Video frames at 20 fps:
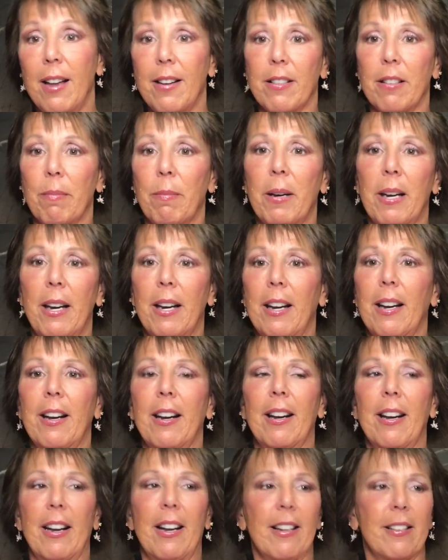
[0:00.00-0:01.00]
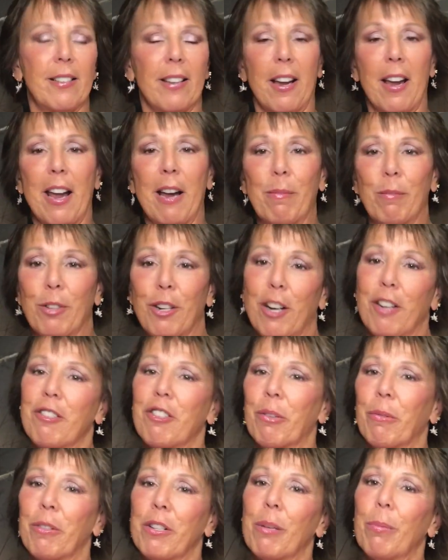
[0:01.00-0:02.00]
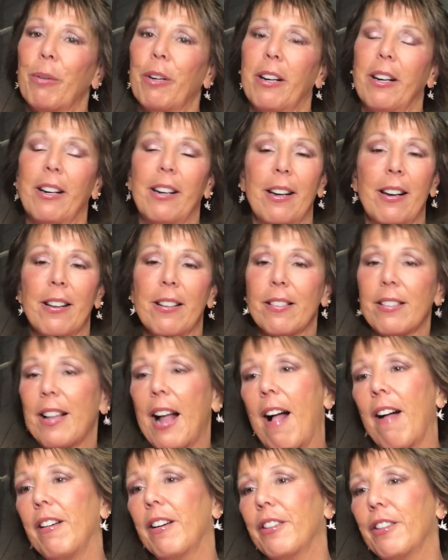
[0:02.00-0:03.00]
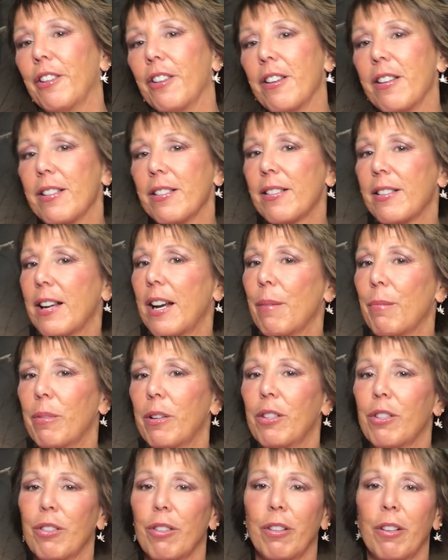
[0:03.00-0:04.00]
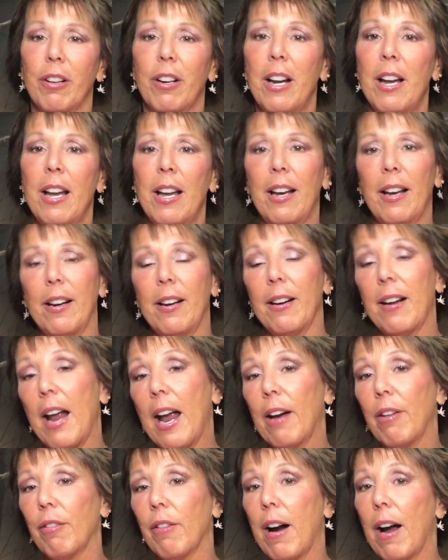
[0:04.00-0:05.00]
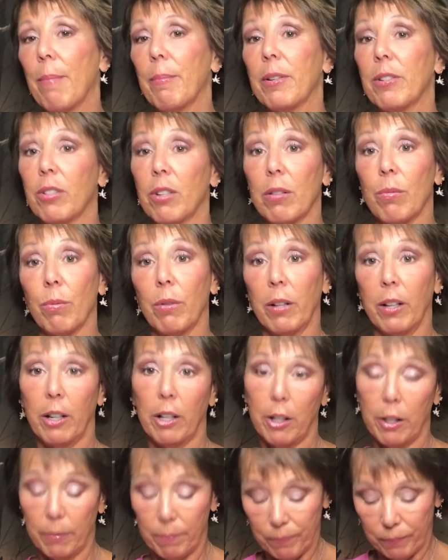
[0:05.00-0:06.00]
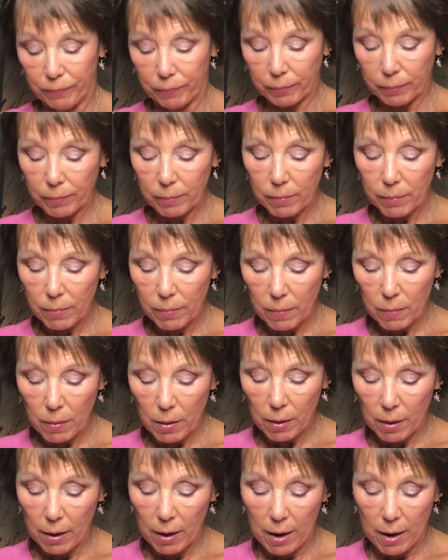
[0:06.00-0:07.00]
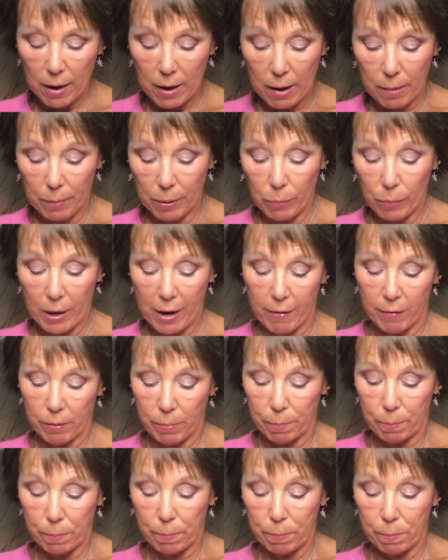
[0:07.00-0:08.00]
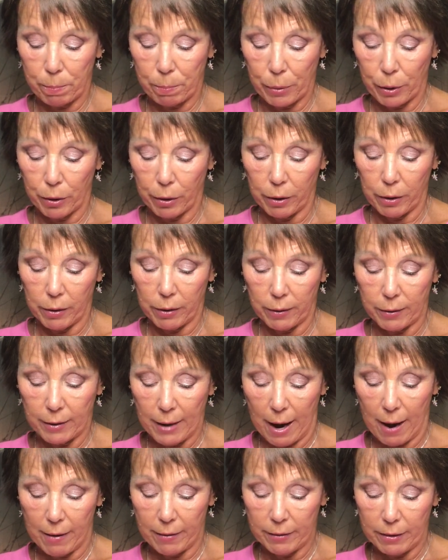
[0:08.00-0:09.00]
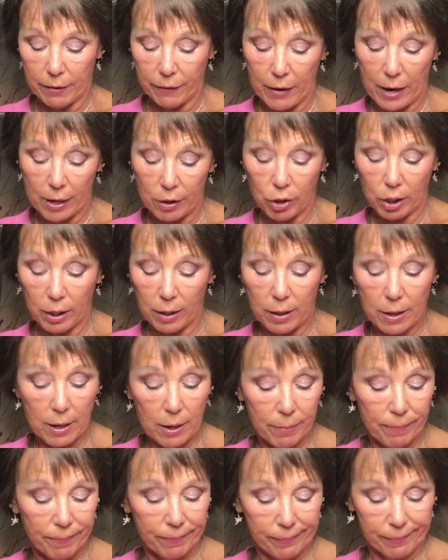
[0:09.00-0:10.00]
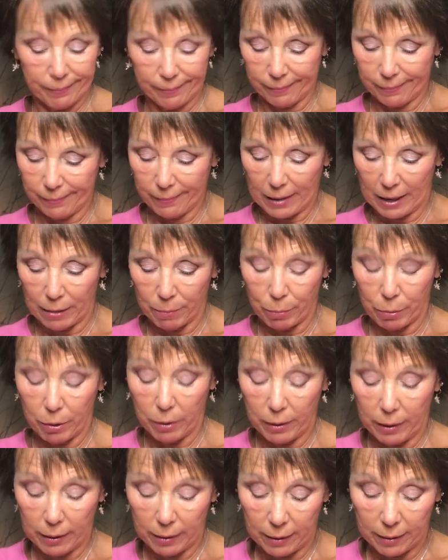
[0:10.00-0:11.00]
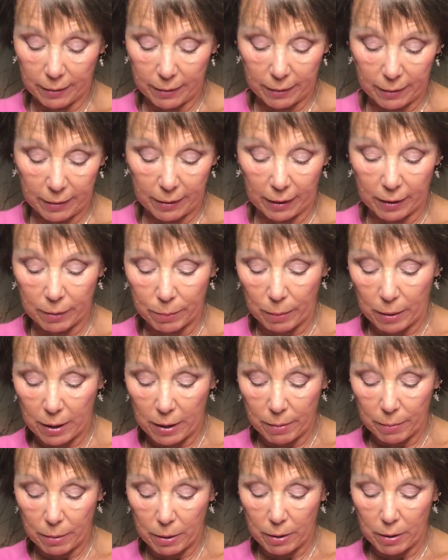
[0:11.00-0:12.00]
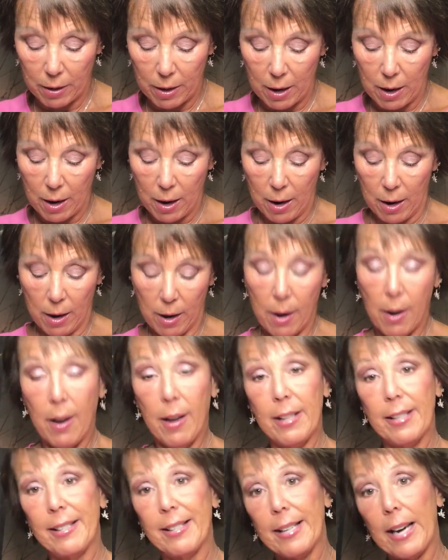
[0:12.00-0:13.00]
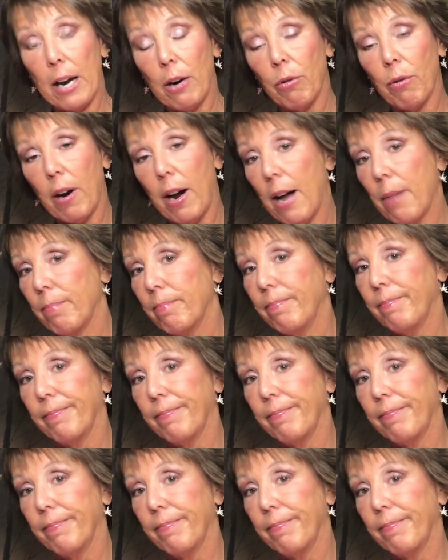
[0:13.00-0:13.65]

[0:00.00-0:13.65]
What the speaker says: to me, it's a game changer when you put it in a salad or on a sandwich or in an egg wrap. It's just really good. Then we have a burger, salad, and a veggie. Pretty explainable. Steak wrap.